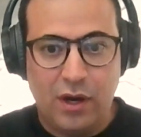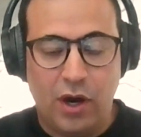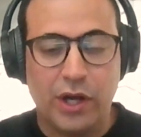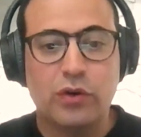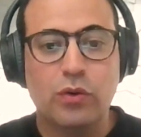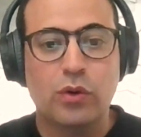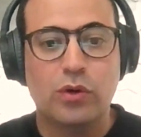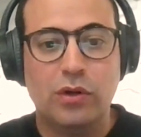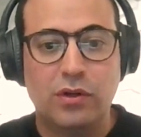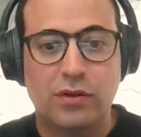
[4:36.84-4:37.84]
on
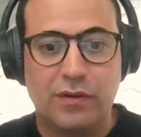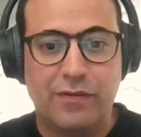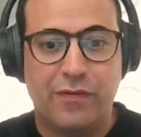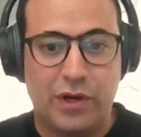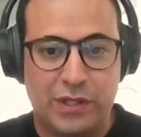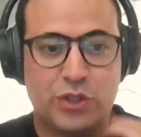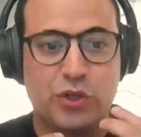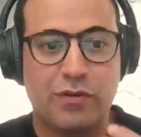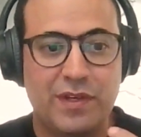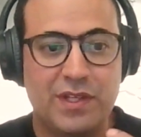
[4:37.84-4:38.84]
Google for a
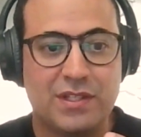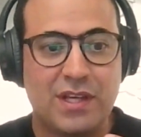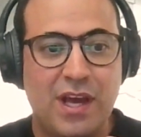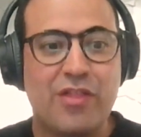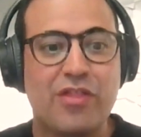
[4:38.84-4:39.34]
service,